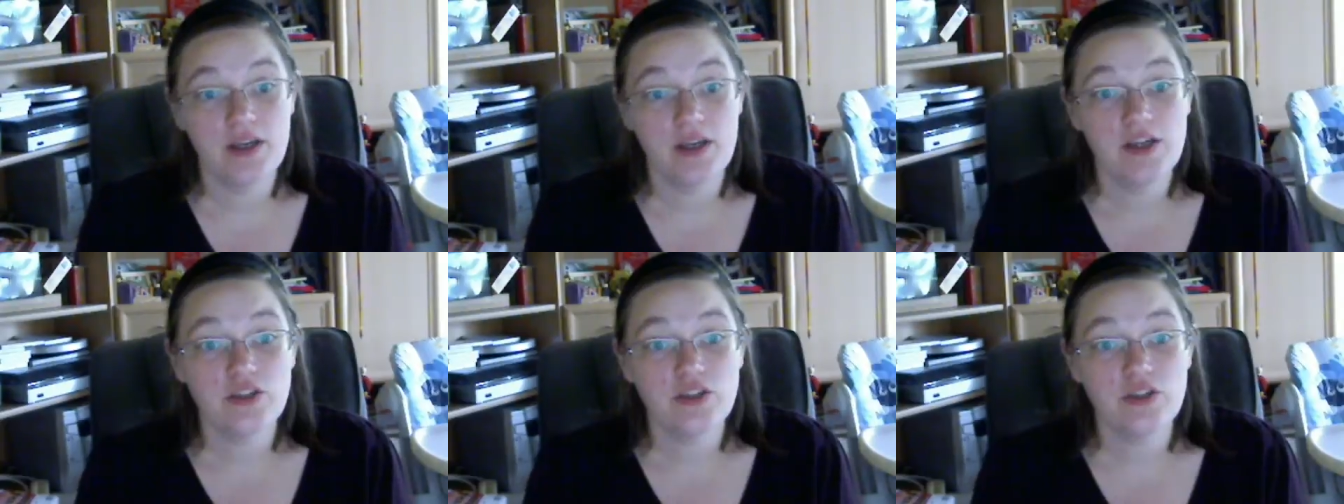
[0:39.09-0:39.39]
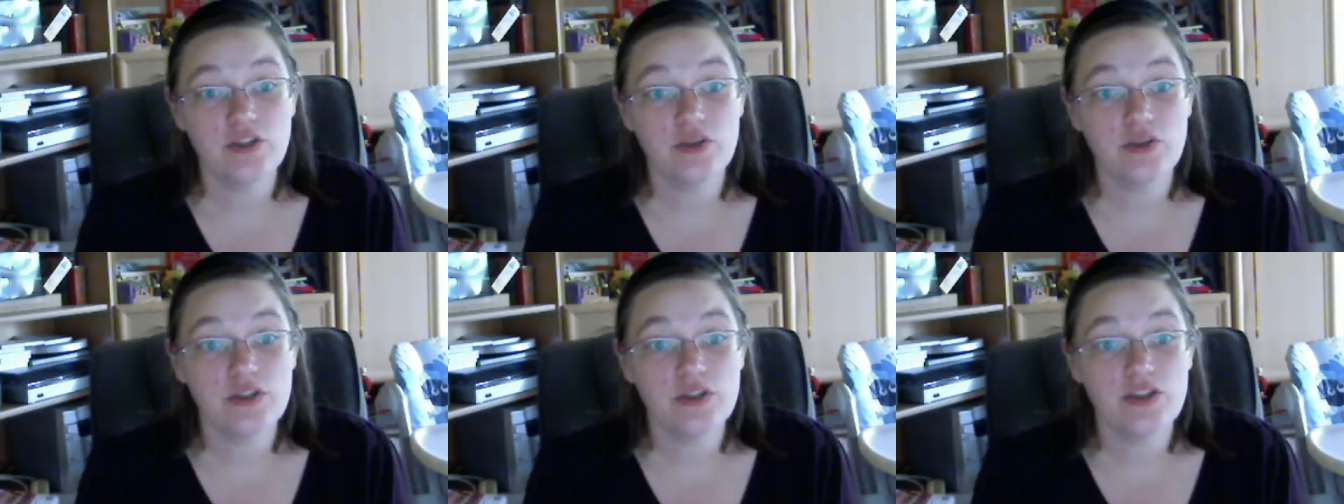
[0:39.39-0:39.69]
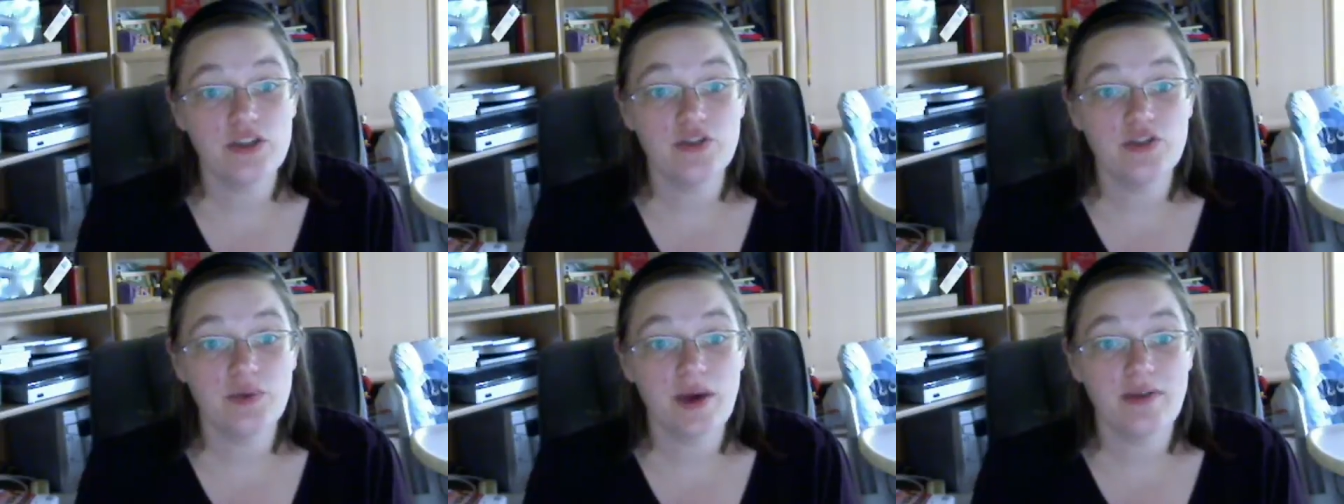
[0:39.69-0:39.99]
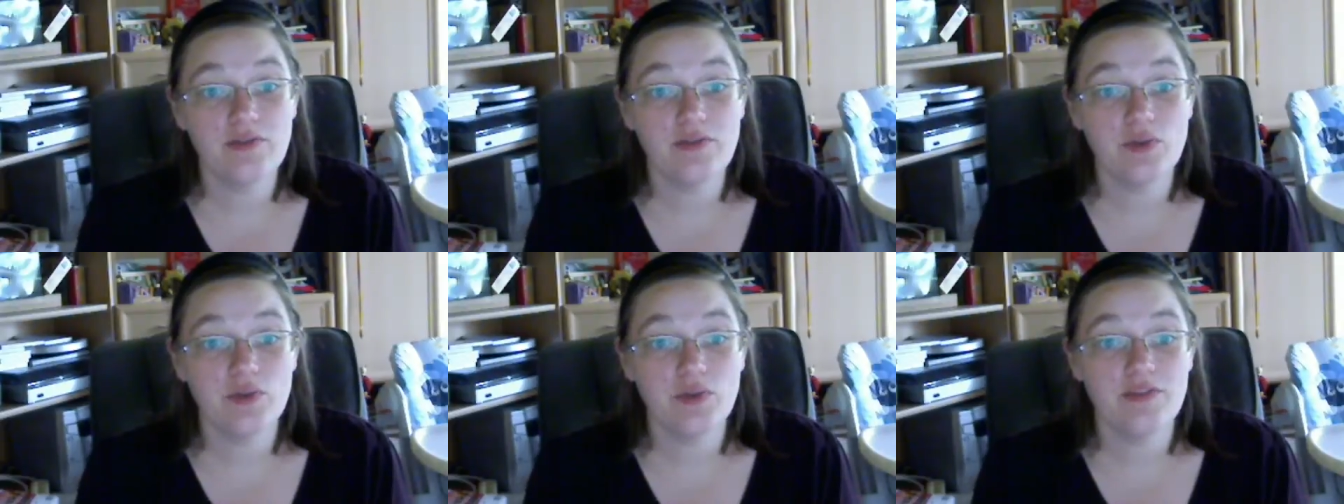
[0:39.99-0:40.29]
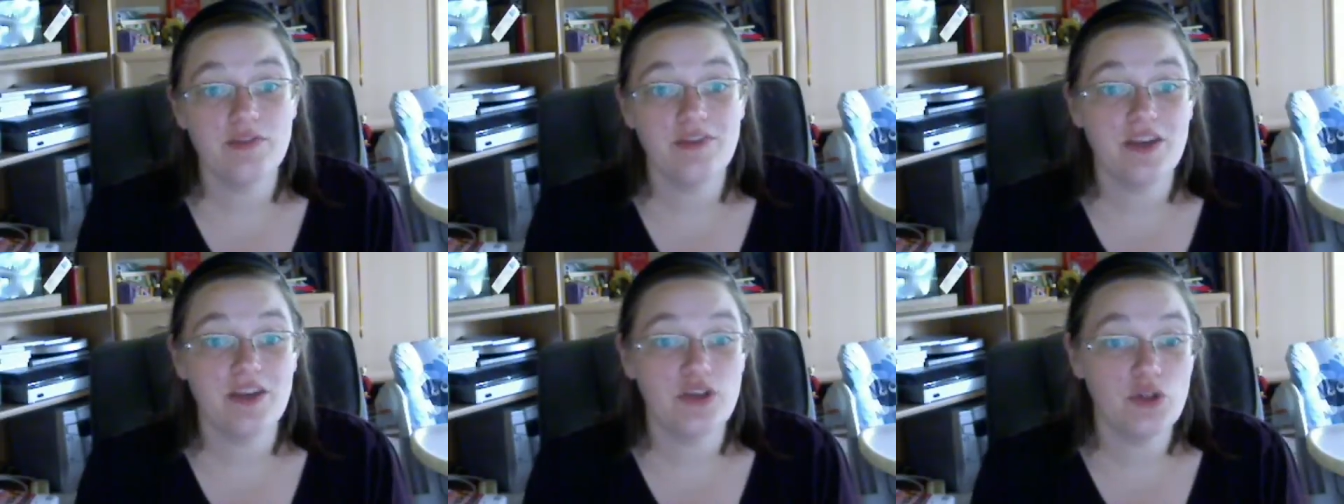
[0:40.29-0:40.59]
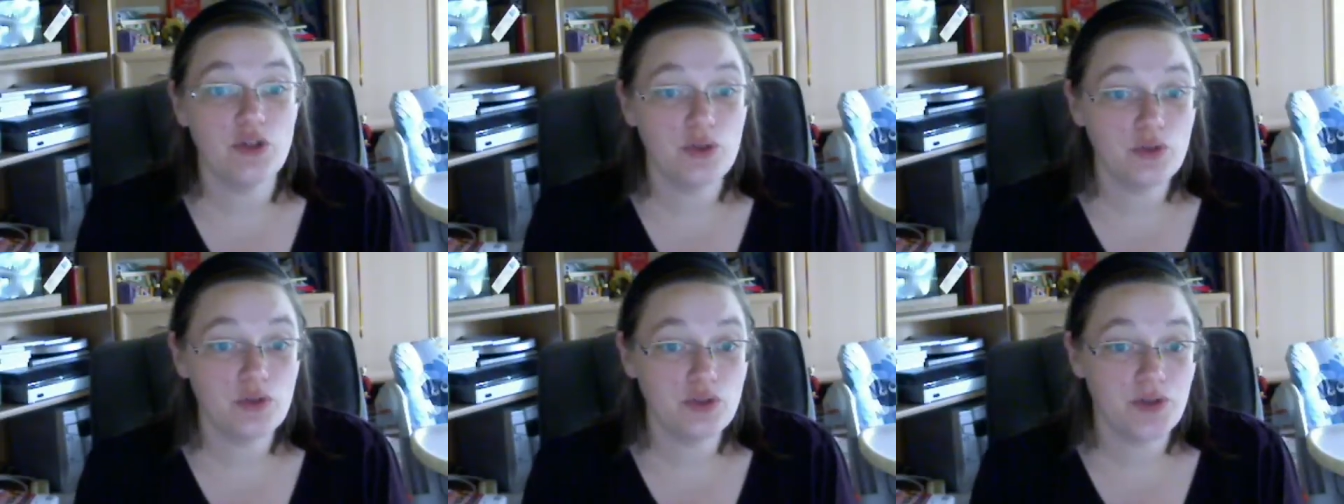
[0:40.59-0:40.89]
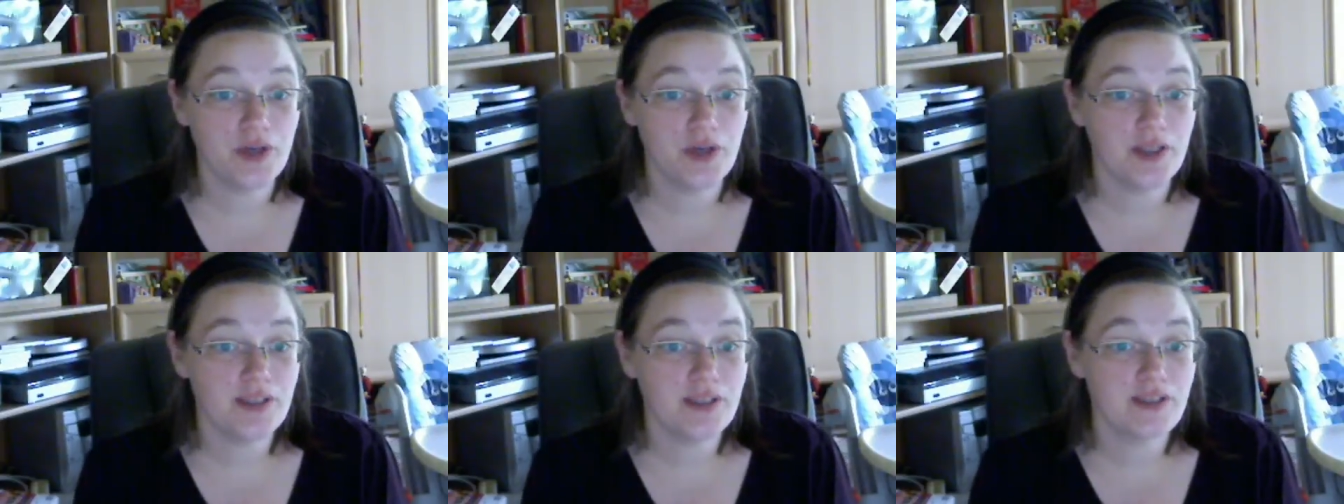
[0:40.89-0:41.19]
To do this, you have to invent new
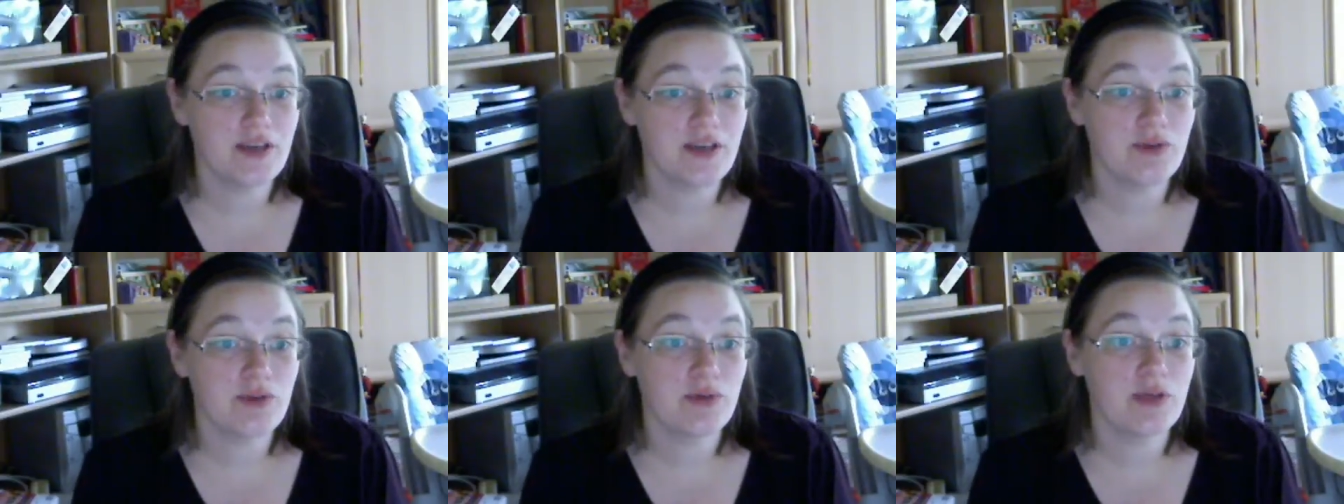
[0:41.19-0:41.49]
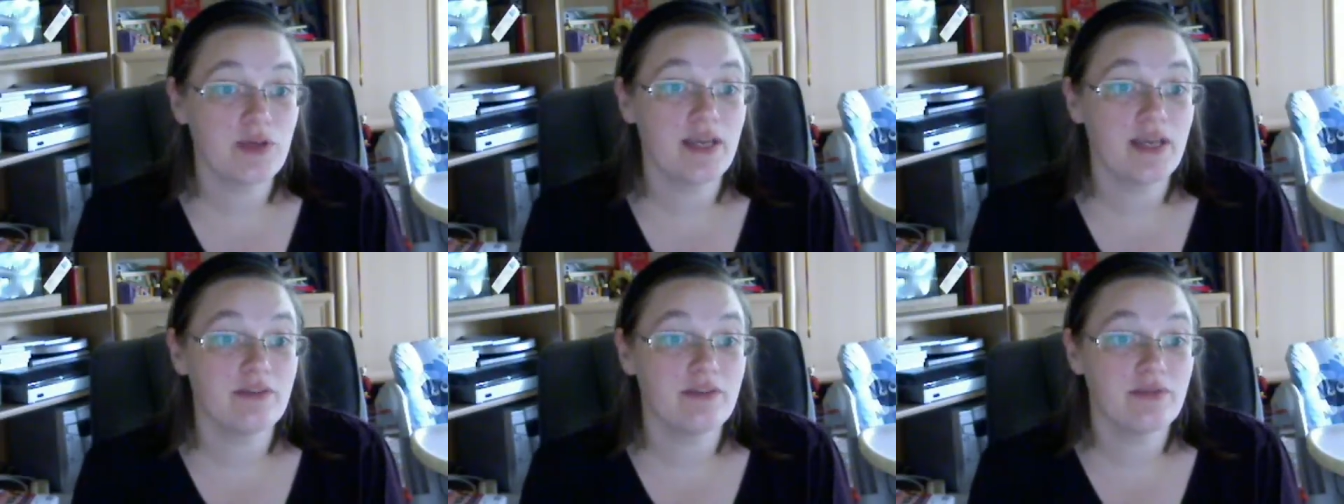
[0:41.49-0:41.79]
tricks and create